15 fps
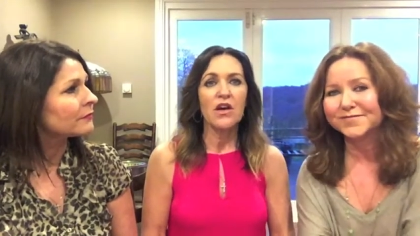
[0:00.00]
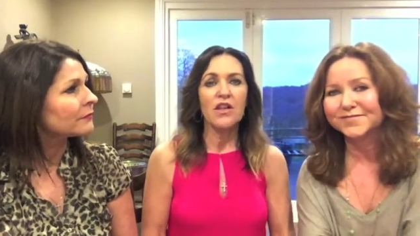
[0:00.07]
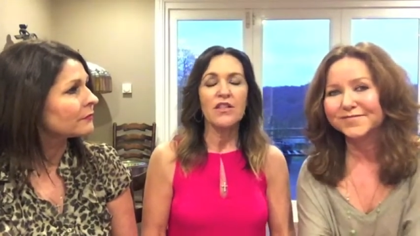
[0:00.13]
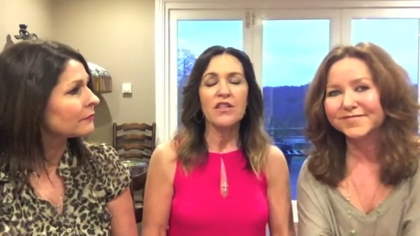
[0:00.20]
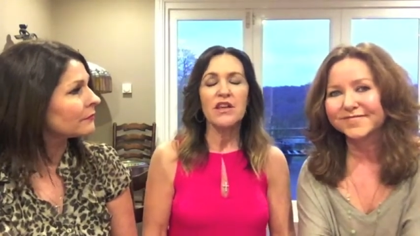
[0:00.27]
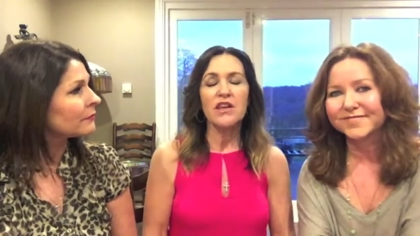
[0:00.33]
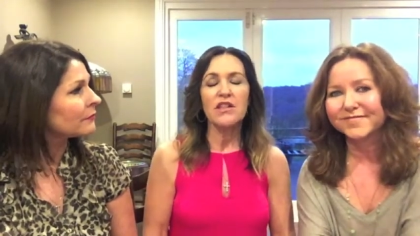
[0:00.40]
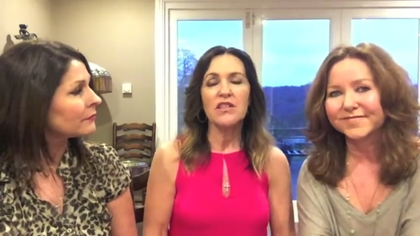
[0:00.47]

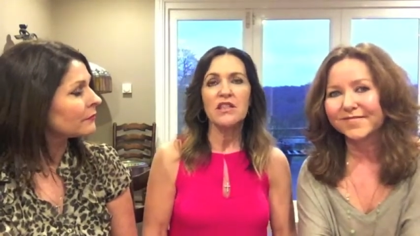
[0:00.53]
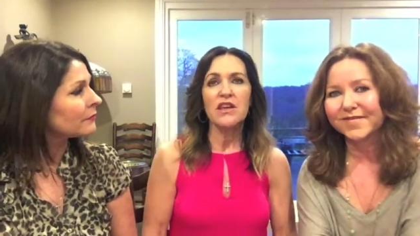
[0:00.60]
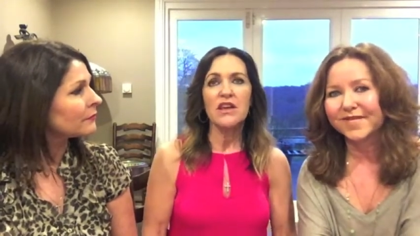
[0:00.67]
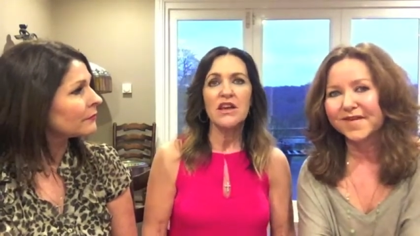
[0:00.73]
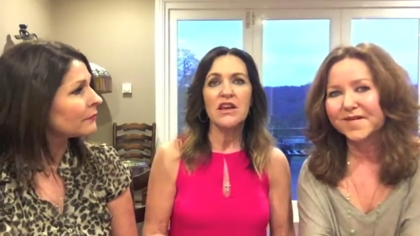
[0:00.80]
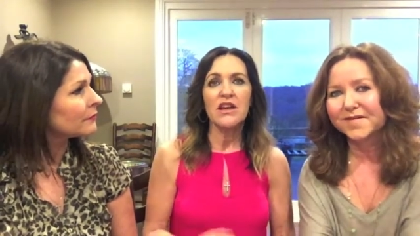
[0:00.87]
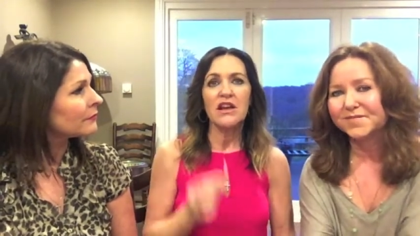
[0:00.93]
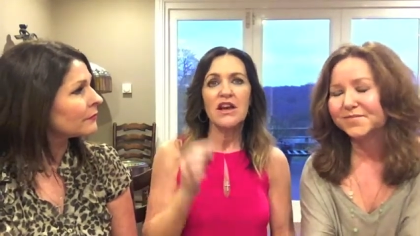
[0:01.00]
Speaker 1: The,
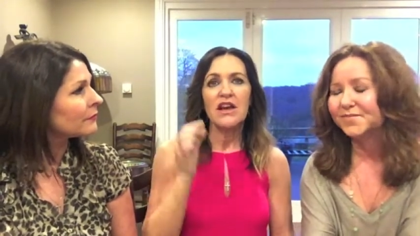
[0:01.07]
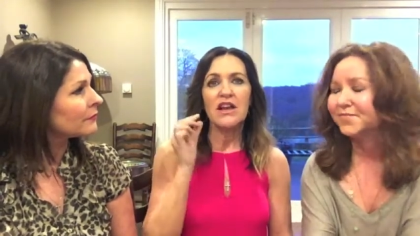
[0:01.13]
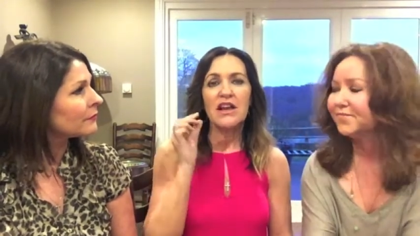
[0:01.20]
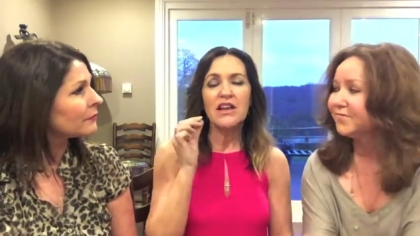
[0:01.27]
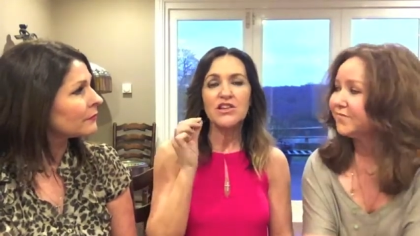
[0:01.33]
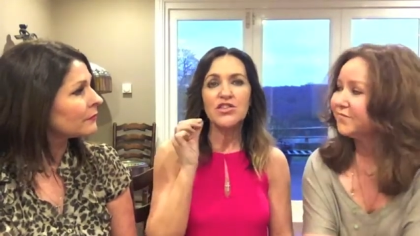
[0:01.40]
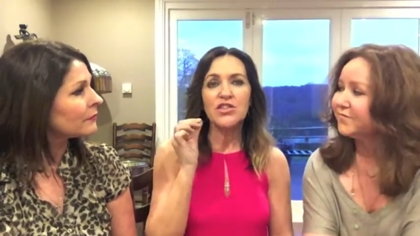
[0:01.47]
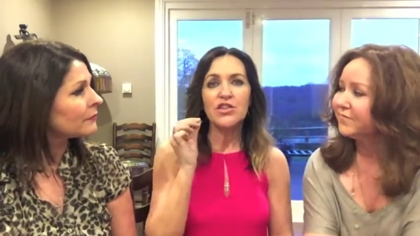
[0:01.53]
the
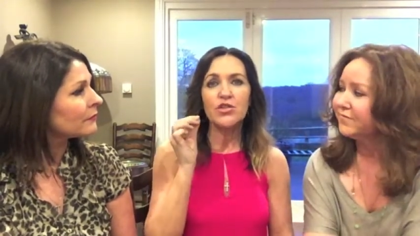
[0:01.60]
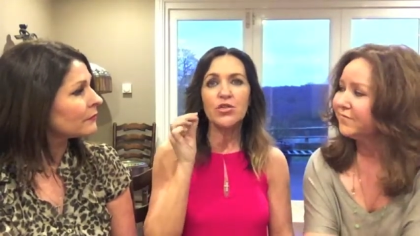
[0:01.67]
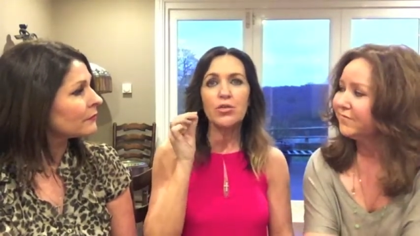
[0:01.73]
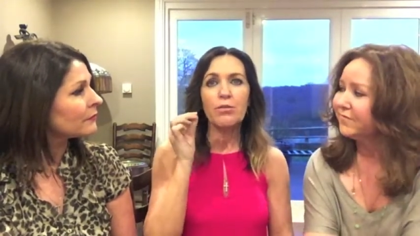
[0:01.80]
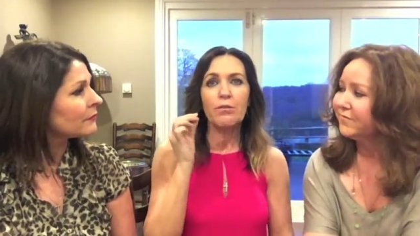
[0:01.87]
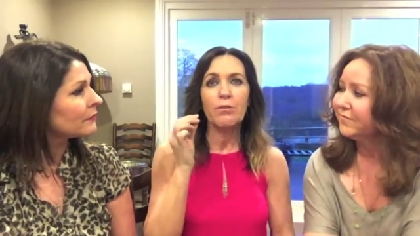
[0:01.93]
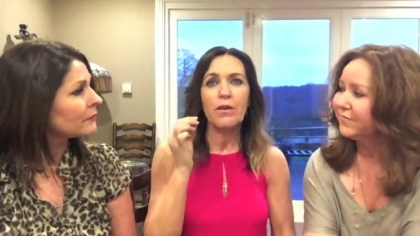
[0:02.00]
electrical